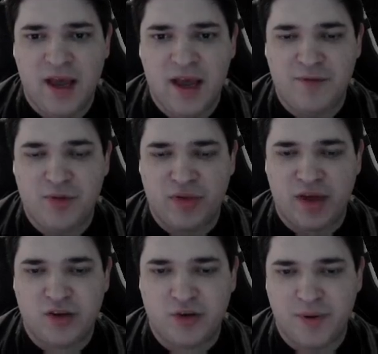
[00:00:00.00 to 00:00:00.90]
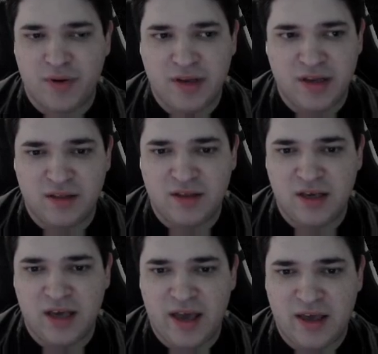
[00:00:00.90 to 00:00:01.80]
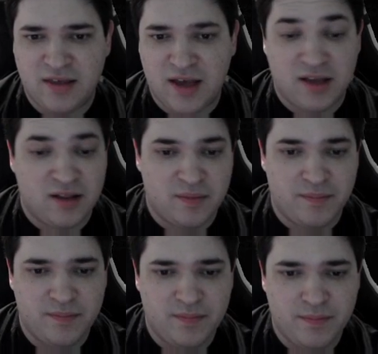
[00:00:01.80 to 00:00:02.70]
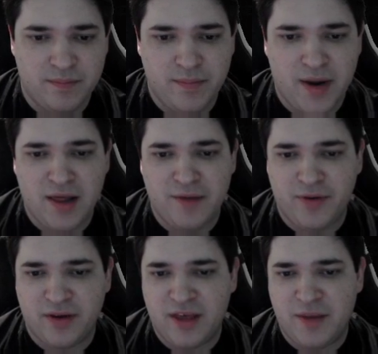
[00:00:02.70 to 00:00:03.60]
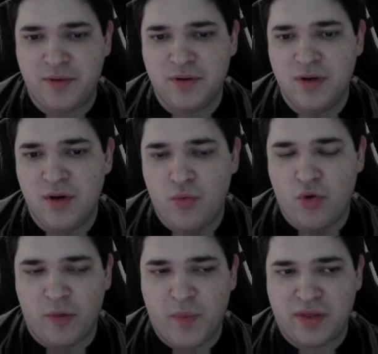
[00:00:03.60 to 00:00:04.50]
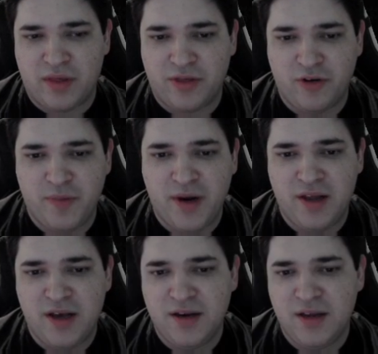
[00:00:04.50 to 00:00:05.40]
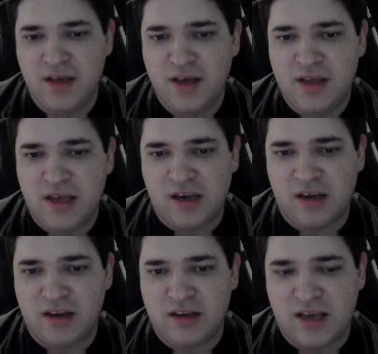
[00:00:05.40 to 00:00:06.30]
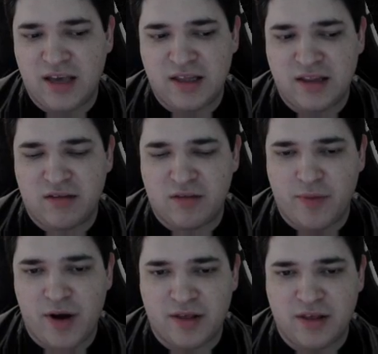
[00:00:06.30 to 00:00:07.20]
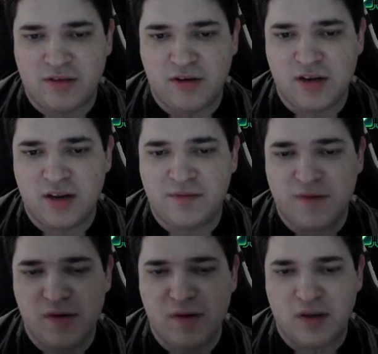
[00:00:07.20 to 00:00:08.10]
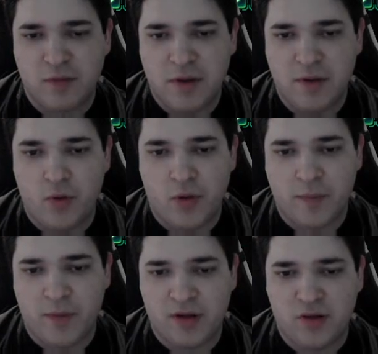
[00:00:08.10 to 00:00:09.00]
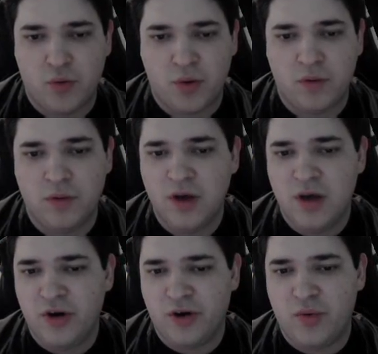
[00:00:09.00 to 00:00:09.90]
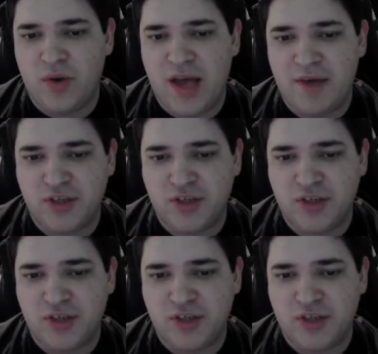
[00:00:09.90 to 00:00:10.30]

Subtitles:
if you scouted your opponent didn't see a second pylon, for example, or a missing third pylon, it could indicate that there's a proxy Stargate on the field, and it could be proxy oracle. You're going to want to have